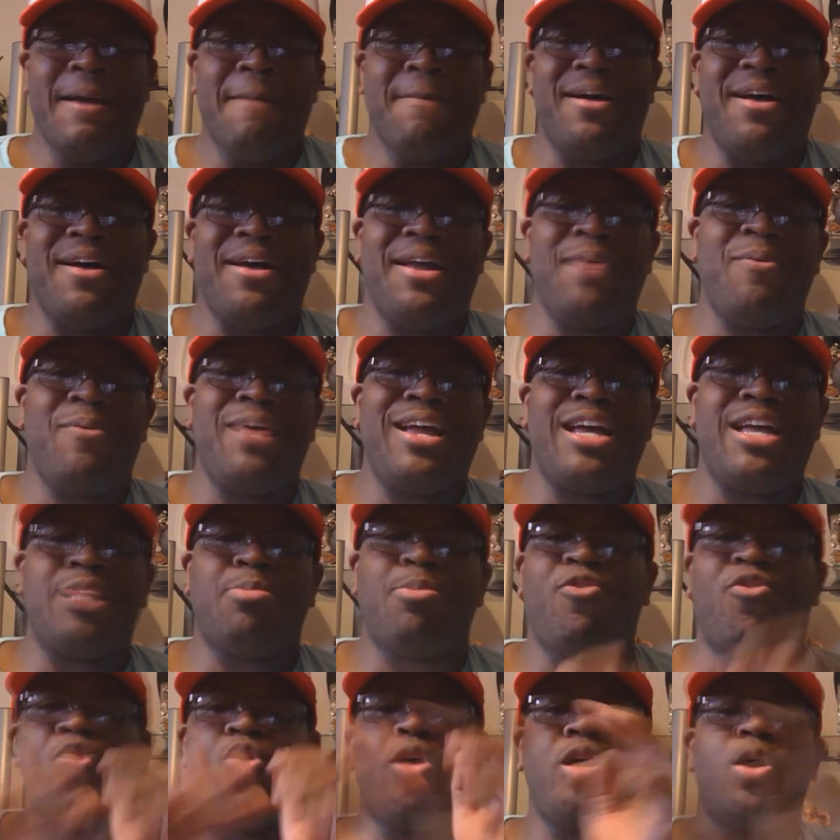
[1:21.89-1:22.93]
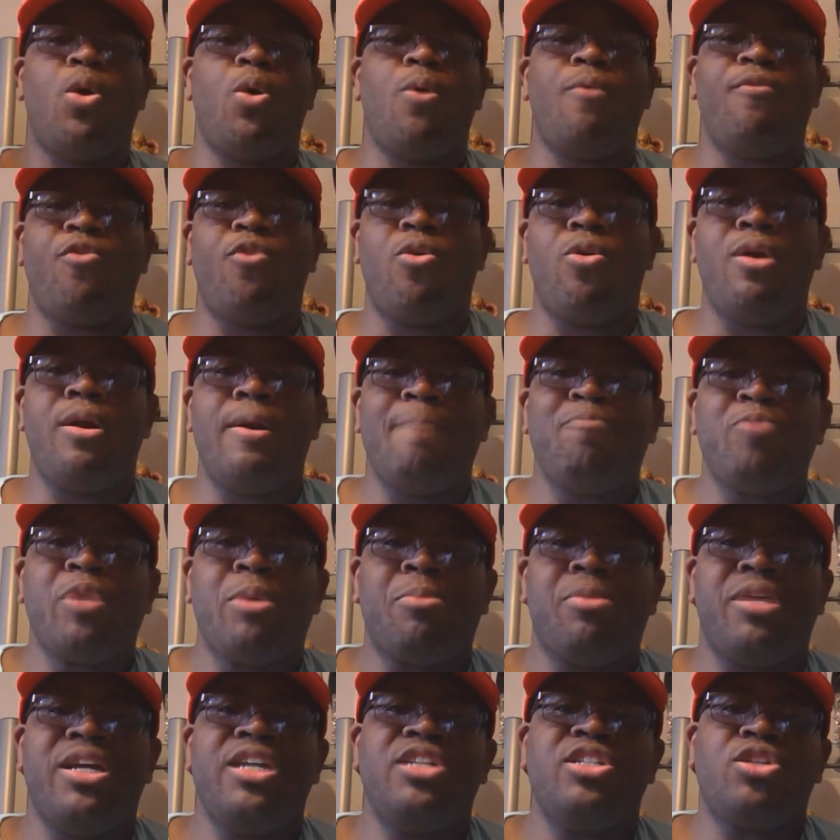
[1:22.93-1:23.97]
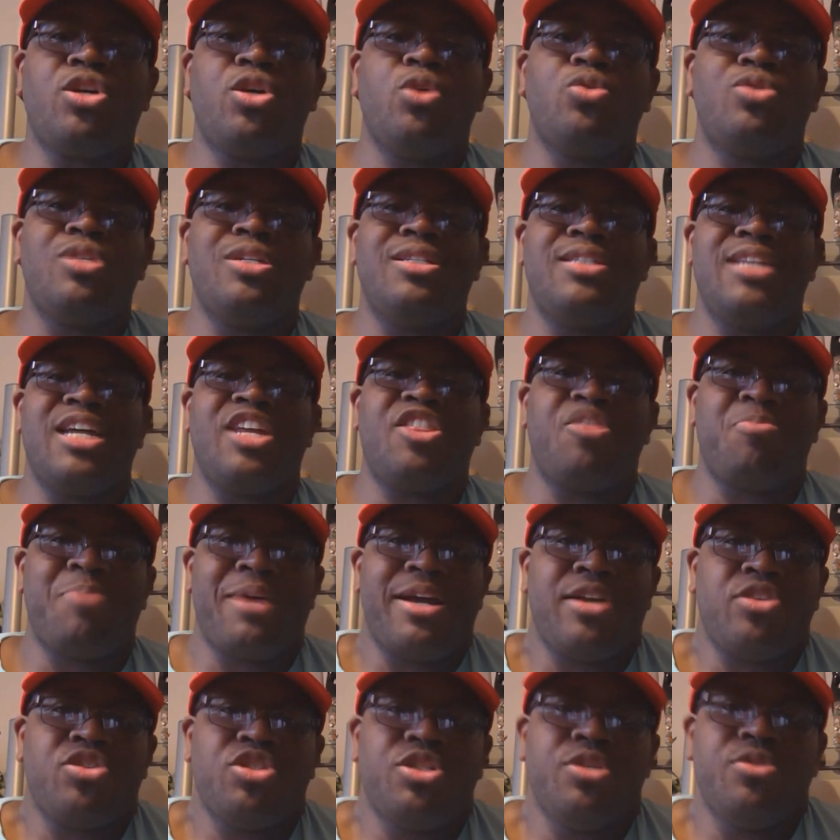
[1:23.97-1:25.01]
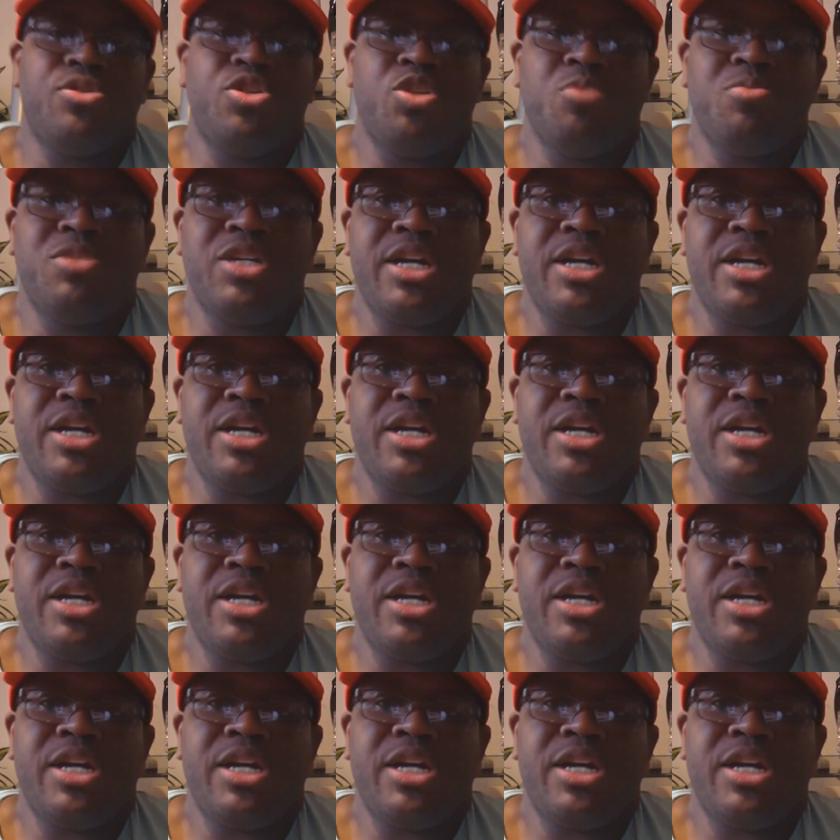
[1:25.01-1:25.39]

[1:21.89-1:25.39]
But anyway, guys, before going forward, please go to Death Battle's YouTube